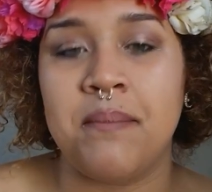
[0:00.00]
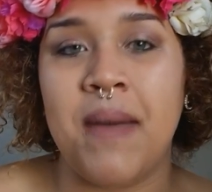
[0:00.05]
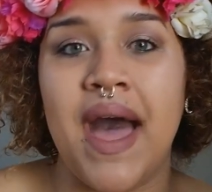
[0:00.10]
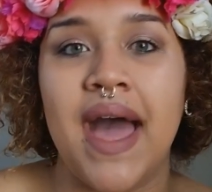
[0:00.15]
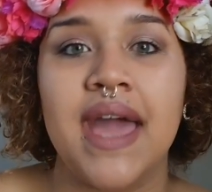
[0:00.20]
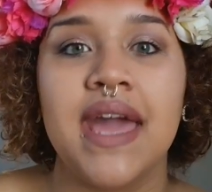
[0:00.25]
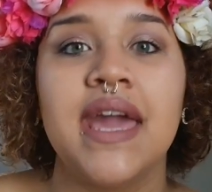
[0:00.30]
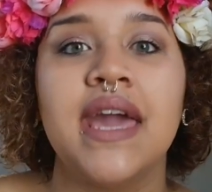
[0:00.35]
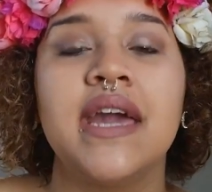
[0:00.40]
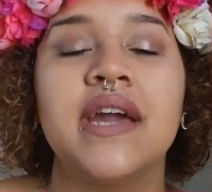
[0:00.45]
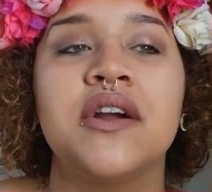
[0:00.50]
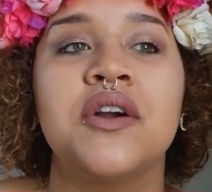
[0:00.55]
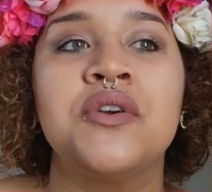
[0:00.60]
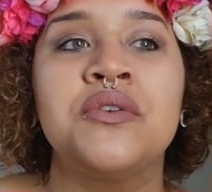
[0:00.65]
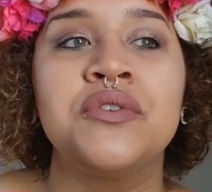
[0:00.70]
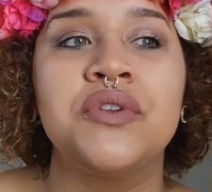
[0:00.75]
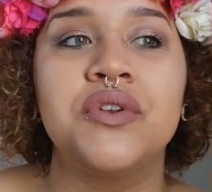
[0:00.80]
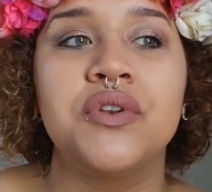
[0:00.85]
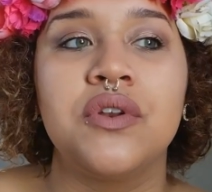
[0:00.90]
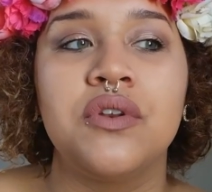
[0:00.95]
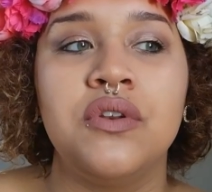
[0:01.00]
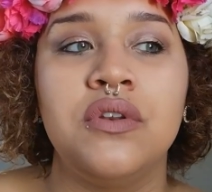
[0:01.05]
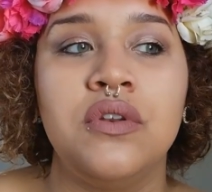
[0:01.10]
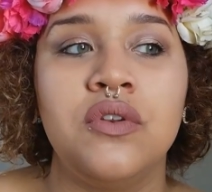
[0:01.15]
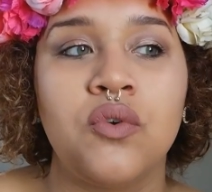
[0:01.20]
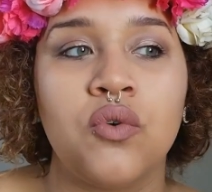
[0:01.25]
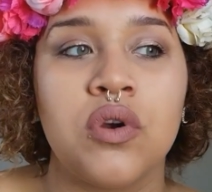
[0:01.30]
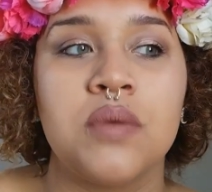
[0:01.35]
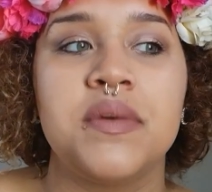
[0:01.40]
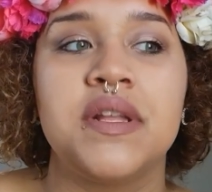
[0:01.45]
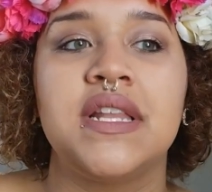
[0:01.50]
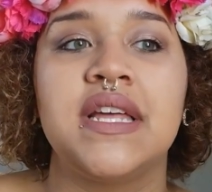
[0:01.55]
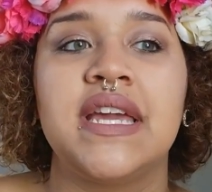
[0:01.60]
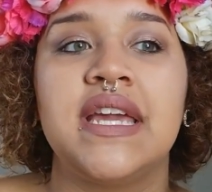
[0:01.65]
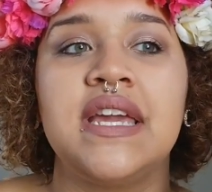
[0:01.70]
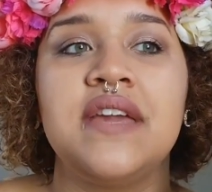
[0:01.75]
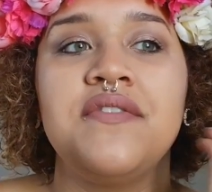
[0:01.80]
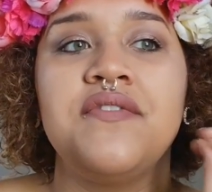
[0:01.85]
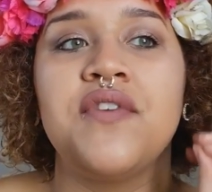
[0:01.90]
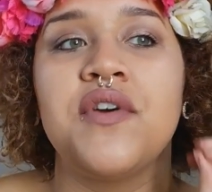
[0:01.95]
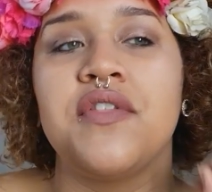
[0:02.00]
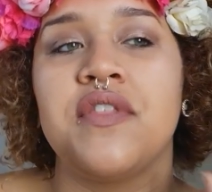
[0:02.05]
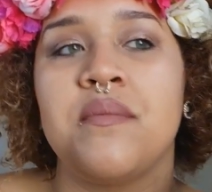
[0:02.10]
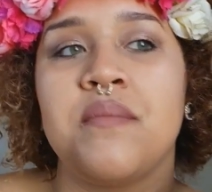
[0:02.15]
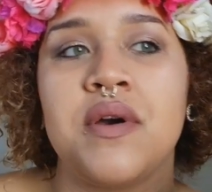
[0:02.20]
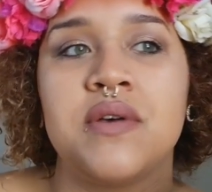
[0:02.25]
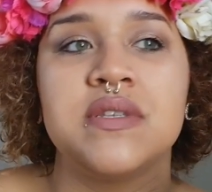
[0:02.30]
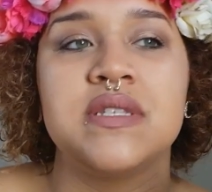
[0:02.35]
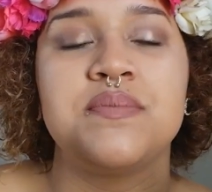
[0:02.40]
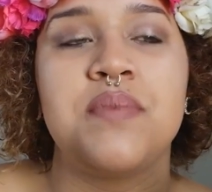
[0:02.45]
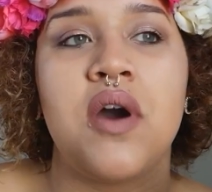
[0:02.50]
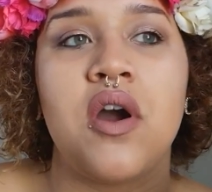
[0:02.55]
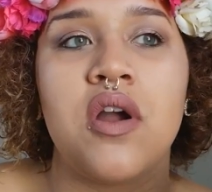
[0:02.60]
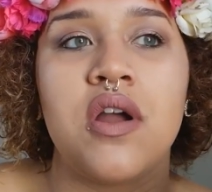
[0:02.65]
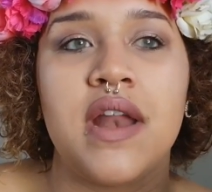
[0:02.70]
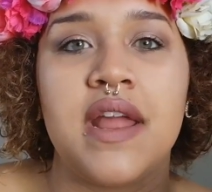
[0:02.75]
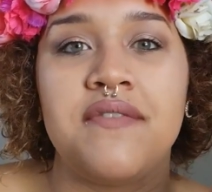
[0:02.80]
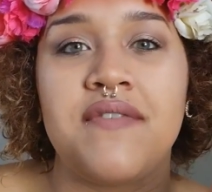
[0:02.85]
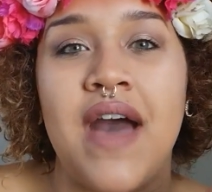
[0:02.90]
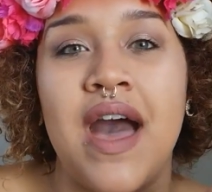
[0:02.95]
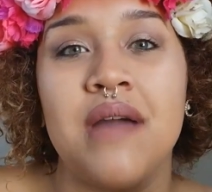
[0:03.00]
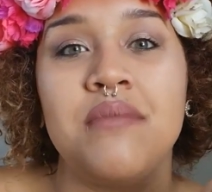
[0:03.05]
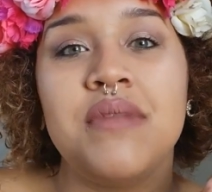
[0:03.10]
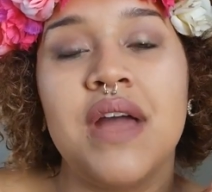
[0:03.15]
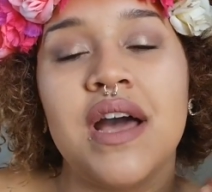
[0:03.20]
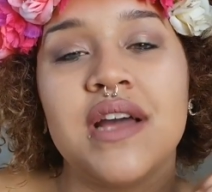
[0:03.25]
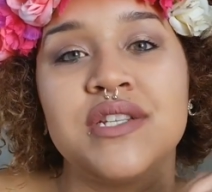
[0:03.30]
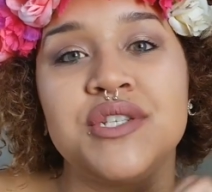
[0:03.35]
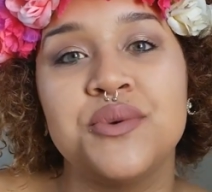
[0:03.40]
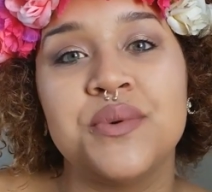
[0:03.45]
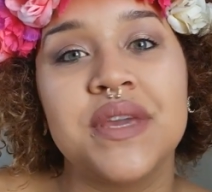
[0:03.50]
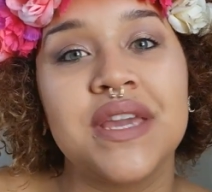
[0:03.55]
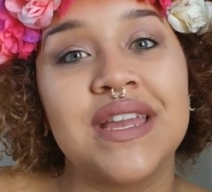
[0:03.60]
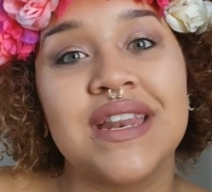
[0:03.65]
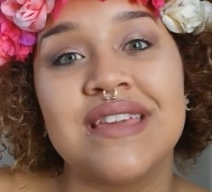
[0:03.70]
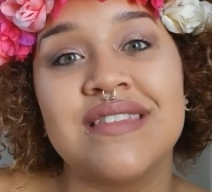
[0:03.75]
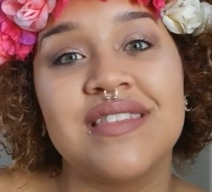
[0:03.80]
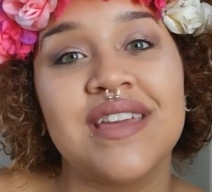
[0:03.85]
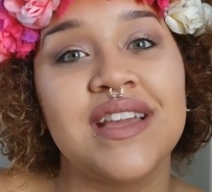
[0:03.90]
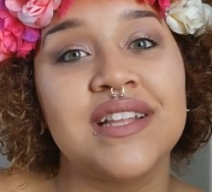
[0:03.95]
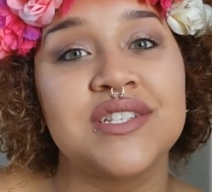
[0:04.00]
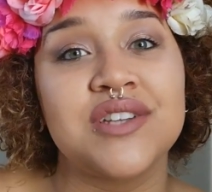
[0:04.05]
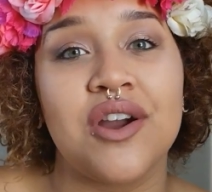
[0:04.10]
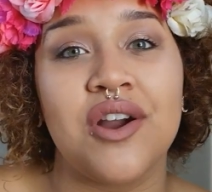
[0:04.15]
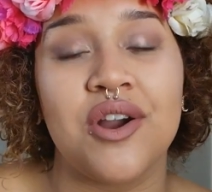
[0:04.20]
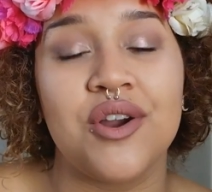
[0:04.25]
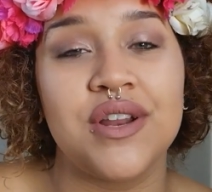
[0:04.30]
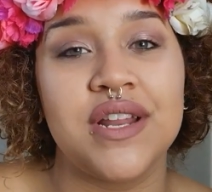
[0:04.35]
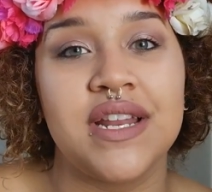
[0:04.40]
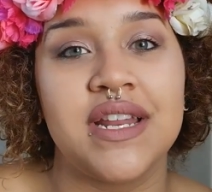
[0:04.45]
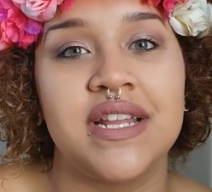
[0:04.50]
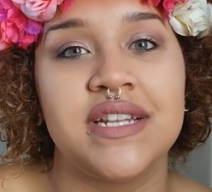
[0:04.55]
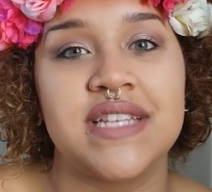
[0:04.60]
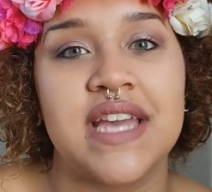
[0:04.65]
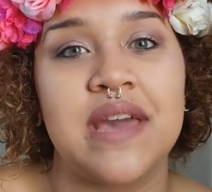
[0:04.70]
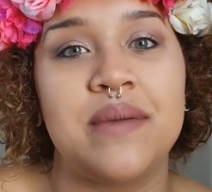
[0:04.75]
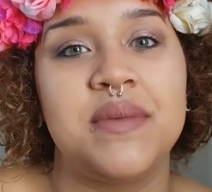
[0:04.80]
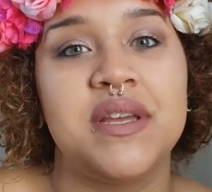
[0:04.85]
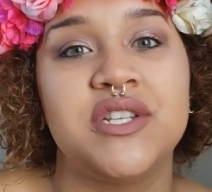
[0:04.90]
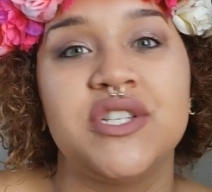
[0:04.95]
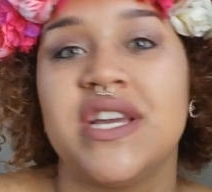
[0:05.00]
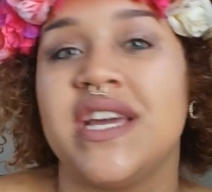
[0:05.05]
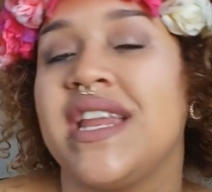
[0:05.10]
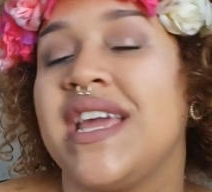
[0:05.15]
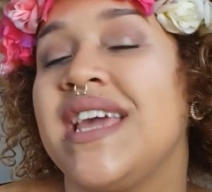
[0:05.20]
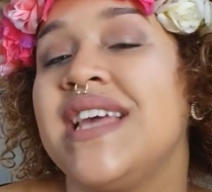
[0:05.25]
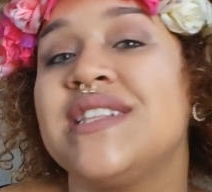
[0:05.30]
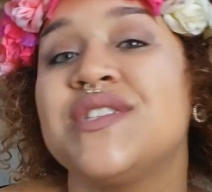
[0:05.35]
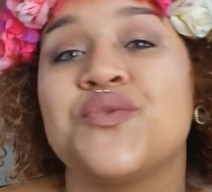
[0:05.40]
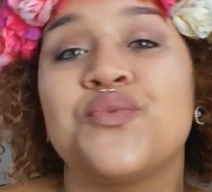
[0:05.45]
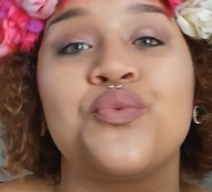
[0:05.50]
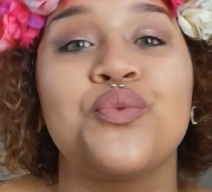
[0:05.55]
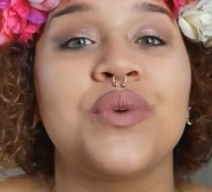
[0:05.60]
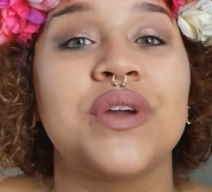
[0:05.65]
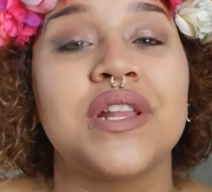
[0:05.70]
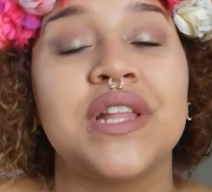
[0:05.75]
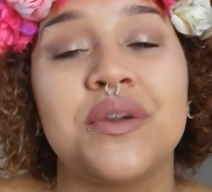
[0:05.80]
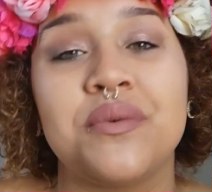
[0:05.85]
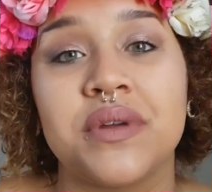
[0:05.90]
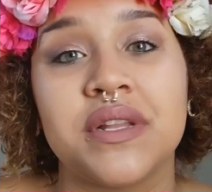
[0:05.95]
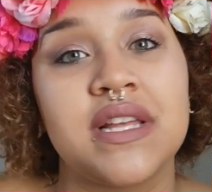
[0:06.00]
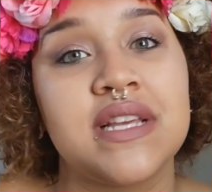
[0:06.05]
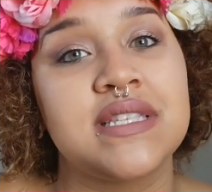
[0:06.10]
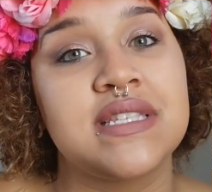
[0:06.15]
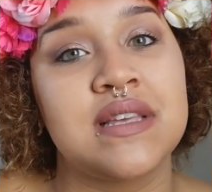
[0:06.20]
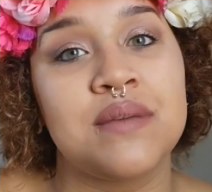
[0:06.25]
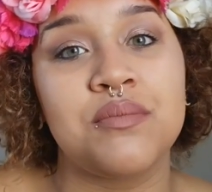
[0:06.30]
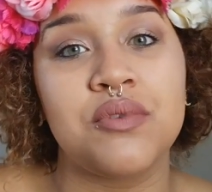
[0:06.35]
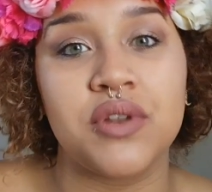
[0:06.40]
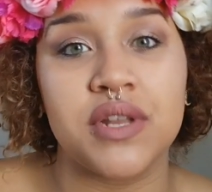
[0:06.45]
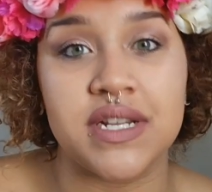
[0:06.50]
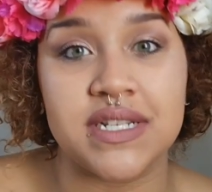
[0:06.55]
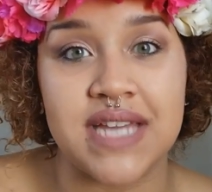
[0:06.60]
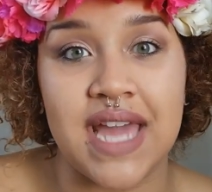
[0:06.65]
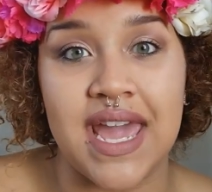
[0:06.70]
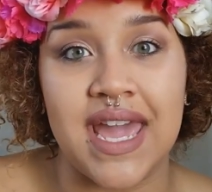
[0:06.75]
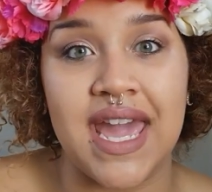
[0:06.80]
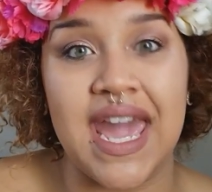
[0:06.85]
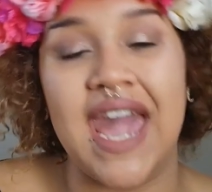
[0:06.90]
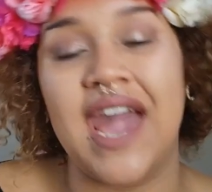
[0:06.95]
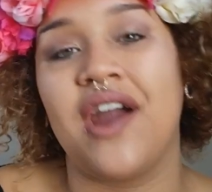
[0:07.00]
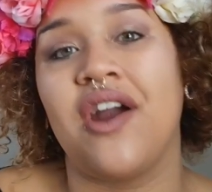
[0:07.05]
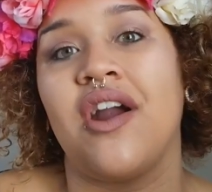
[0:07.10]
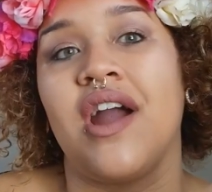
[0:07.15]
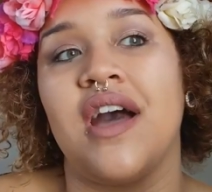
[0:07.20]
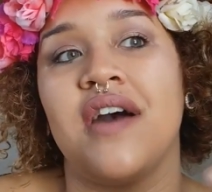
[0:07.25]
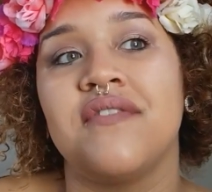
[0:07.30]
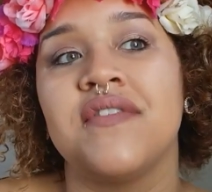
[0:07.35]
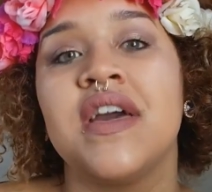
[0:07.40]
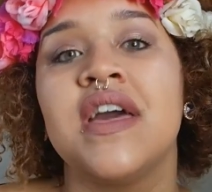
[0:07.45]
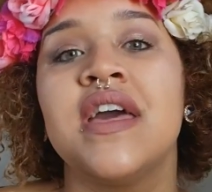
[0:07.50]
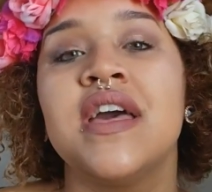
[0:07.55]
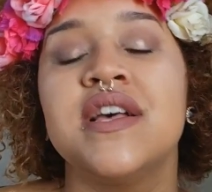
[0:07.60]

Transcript: My hair normally, for the most part, if I'm not doing anything to hurt it and damage it, it's really, really simple to take care of.